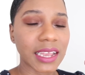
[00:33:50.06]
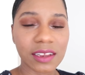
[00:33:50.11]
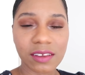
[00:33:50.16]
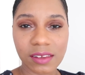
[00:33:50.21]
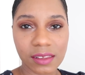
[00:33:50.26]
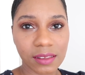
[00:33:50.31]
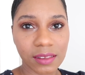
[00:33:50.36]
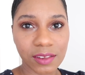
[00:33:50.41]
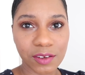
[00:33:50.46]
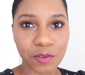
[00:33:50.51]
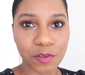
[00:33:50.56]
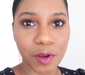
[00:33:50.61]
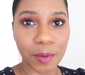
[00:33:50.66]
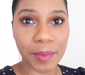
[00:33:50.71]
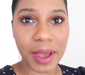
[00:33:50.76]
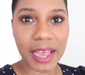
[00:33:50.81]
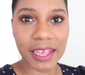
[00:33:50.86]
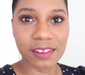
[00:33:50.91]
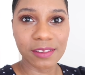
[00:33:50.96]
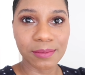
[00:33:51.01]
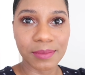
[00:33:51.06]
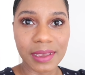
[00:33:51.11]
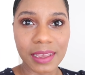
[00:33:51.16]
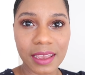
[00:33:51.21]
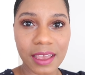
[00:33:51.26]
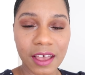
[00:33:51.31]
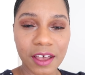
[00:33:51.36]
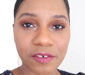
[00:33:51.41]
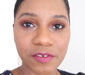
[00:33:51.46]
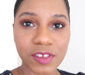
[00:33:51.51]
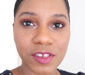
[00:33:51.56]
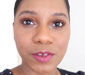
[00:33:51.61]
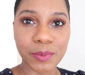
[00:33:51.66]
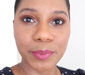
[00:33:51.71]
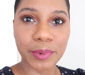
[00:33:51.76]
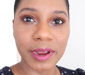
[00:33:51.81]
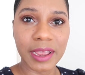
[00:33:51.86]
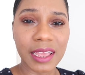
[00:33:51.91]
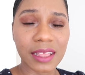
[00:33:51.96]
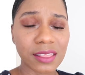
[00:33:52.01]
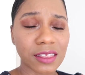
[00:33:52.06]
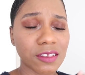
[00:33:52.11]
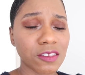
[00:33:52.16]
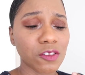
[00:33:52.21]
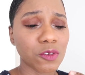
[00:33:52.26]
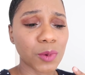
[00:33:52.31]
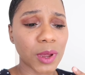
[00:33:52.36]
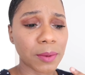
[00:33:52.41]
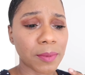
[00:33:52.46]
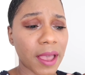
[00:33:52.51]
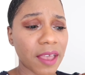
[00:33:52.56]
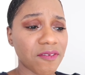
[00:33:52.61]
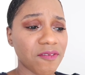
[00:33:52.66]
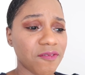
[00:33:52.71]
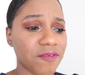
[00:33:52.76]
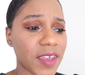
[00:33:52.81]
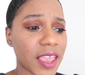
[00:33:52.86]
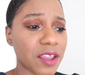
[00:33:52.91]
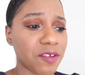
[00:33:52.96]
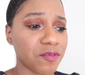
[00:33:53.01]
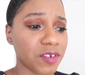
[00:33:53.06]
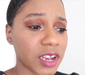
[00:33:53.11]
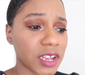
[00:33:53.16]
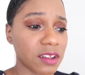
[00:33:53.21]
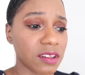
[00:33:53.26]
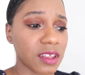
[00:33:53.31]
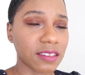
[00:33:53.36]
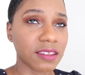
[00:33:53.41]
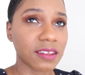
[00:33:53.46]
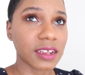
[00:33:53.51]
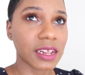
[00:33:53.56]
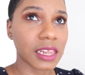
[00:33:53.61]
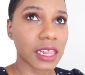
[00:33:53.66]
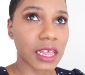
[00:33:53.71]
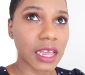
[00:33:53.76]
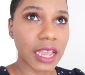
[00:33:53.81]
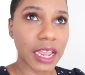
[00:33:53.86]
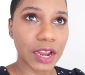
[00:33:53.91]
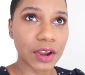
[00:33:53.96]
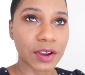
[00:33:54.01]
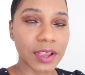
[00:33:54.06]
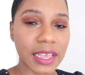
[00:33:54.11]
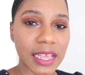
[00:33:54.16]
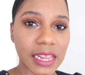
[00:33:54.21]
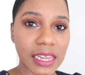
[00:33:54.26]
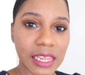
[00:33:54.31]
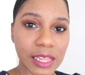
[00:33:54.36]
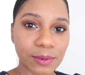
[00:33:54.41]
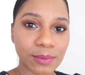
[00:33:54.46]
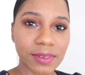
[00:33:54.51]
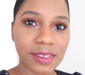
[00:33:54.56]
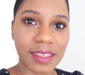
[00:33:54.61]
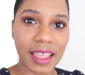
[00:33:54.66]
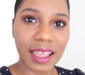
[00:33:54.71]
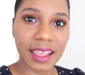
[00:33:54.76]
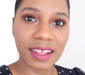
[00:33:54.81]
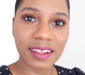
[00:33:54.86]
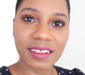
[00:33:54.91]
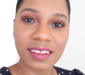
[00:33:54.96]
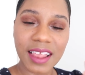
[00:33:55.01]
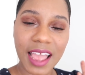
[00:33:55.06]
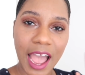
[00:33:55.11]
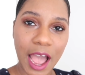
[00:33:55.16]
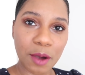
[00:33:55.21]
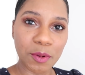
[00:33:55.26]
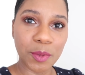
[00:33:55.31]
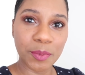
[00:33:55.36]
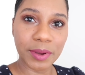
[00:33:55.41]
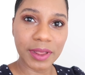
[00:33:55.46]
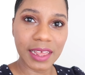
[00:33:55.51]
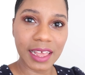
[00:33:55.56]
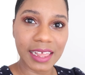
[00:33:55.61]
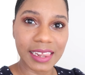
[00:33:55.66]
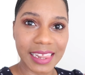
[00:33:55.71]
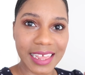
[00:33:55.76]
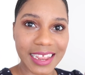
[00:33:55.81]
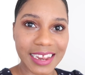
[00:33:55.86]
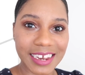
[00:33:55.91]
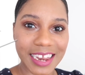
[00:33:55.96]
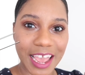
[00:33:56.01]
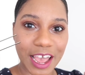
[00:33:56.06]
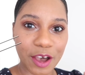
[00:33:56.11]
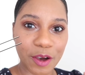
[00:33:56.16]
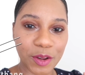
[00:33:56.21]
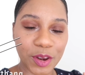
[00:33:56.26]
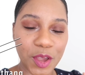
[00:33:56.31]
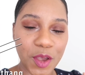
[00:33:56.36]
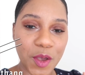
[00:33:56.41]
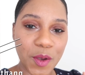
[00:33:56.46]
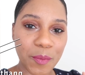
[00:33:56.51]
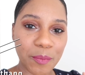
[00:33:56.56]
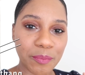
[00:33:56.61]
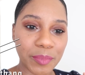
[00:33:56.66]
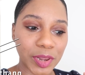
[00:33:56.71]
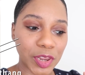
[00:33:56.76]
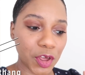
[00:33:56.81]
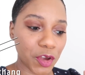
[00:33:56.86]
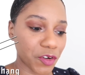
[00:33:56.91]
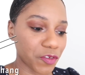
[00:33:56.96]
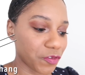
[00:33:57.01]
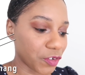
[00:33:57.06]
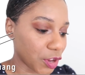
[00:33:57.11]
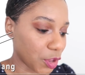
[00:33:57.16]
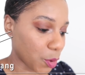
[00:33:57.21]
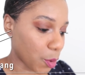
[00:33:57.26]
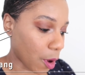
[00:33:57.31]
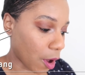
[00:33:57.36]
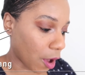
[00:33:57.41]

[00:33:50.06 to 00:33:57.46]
it just reminds me of spring. This is one of my favorite Stila Area lip stain. I will put a link down below for you